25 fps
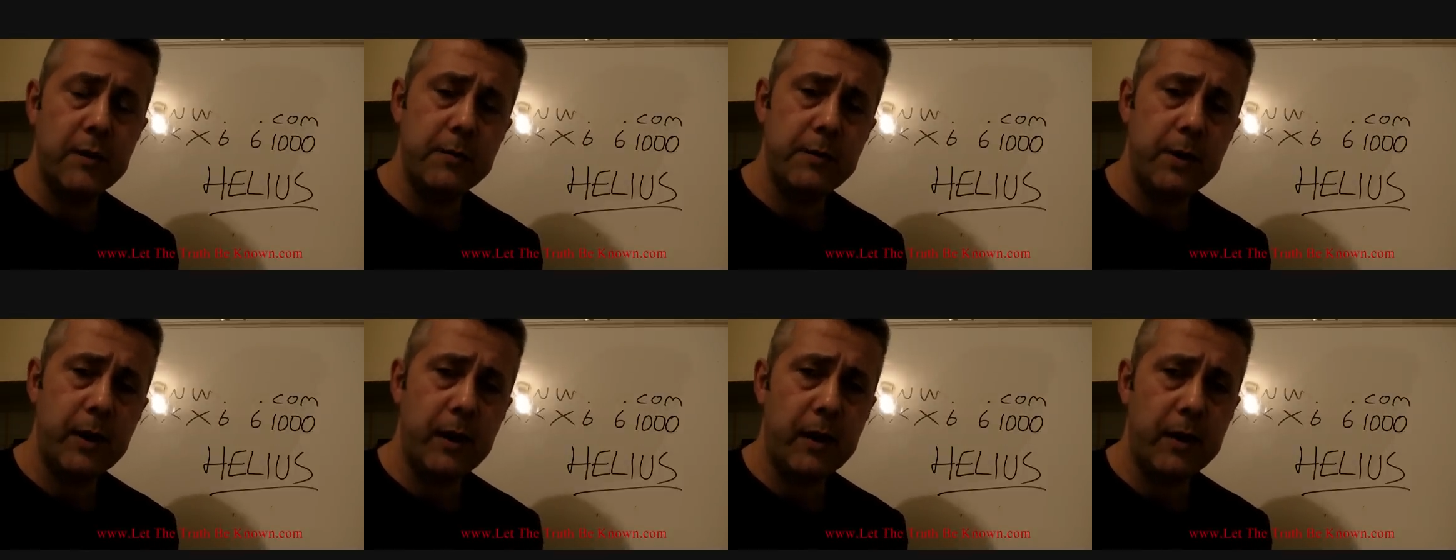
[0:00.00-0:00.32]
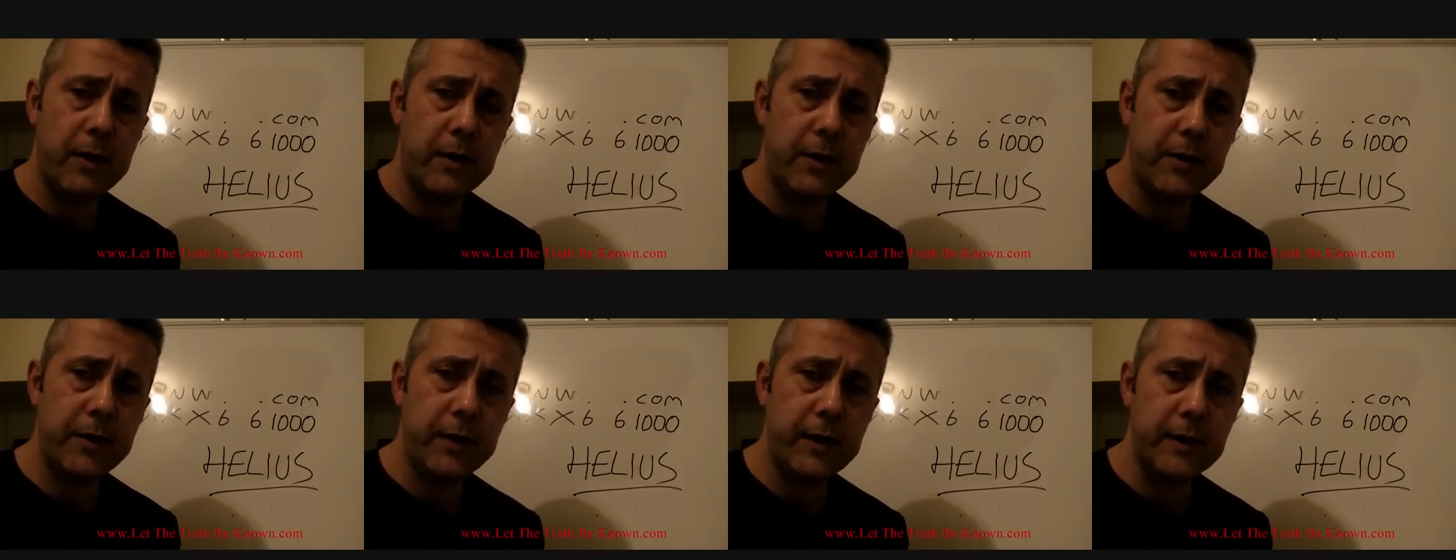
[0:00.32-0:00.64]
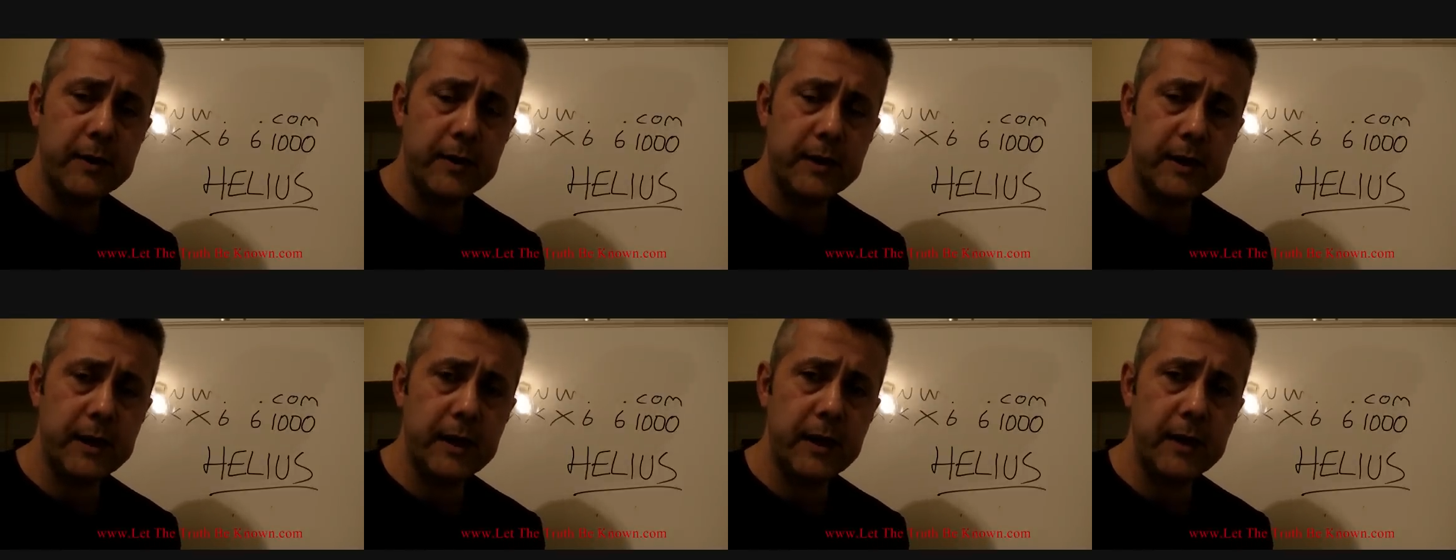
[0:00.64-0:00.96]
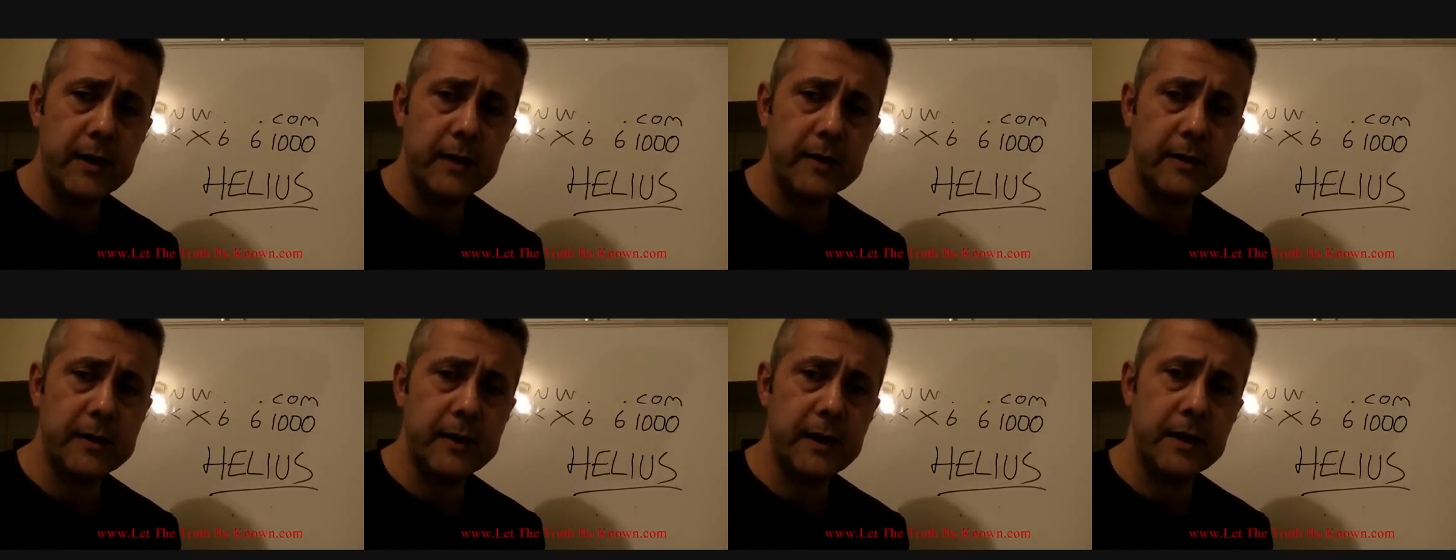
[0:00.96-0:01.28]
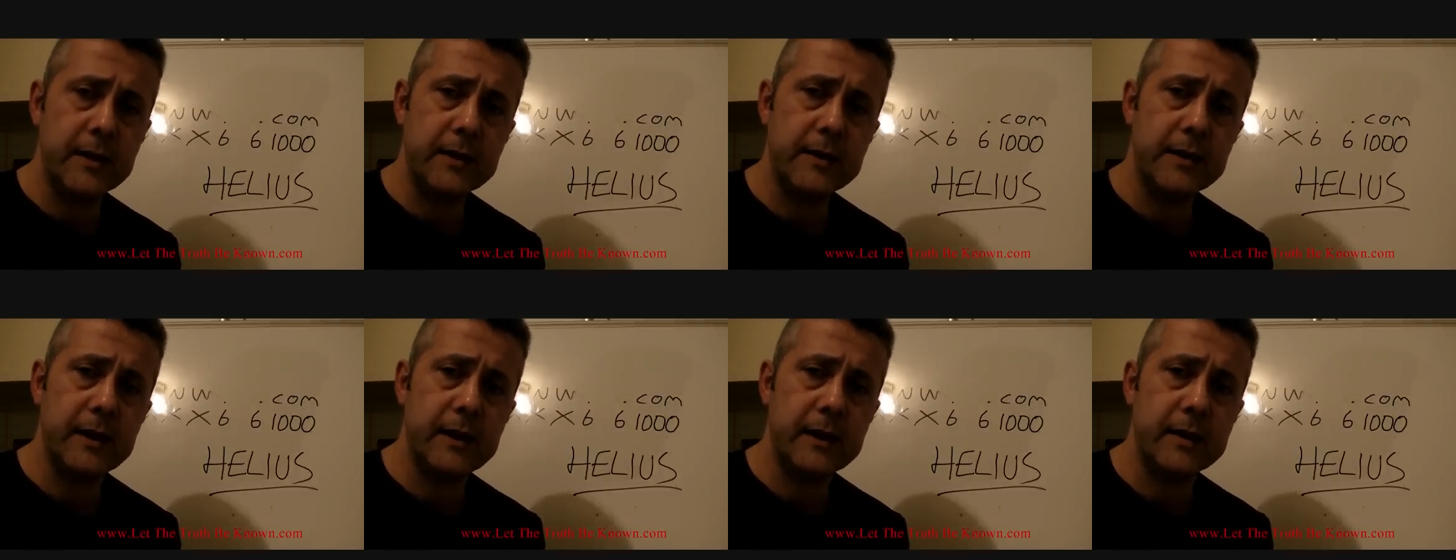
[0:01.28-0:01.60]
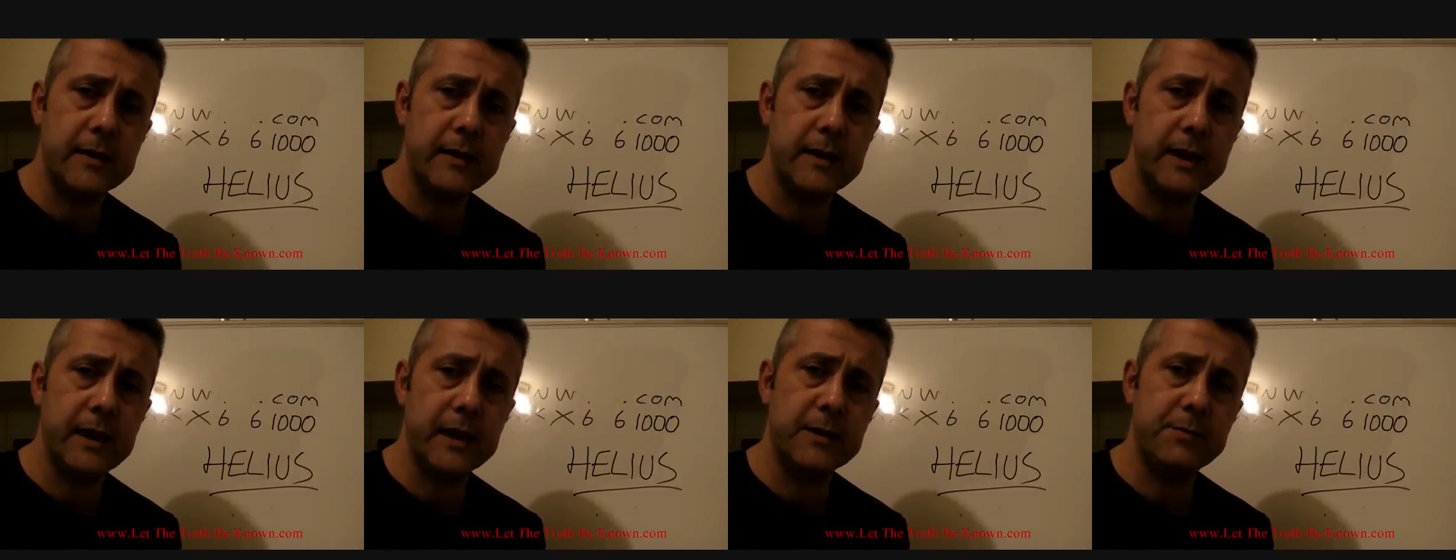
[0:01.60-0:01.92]
part 13
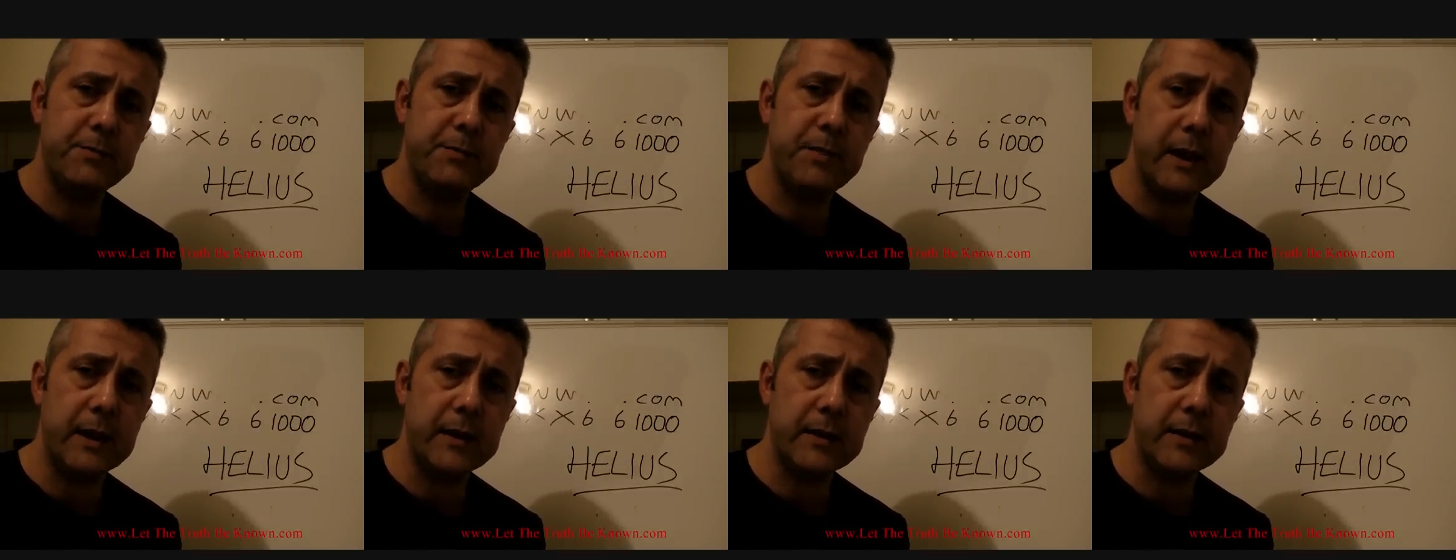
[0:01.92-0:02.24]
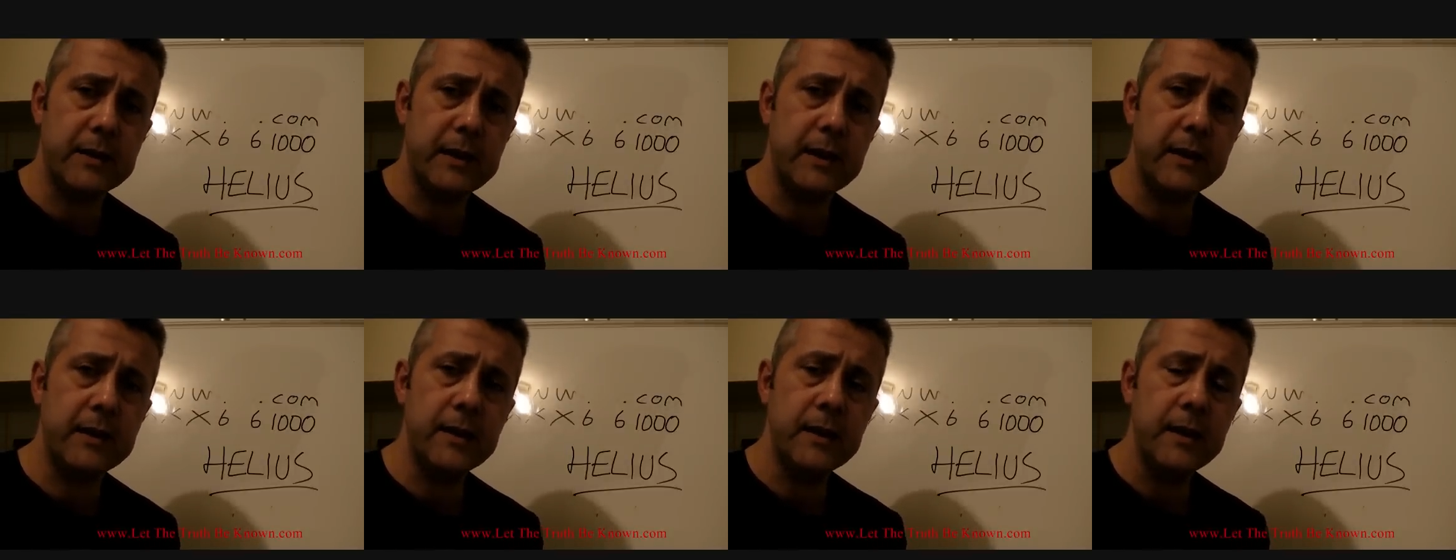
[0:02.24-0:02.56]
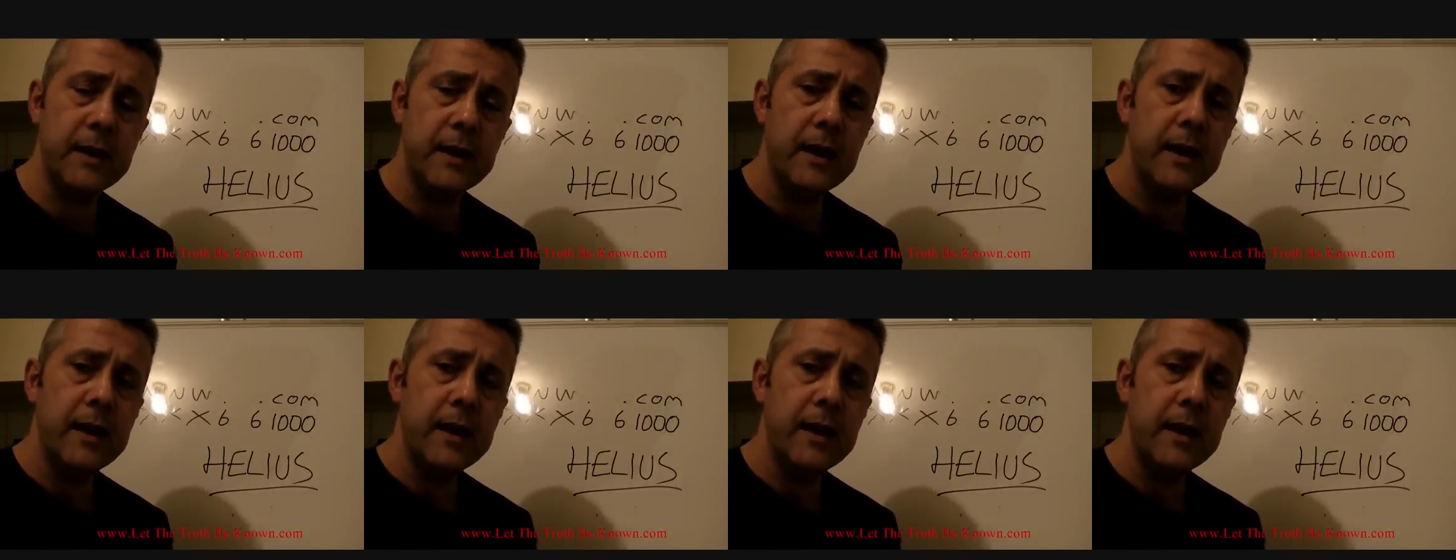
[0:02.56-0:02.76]
666 Busted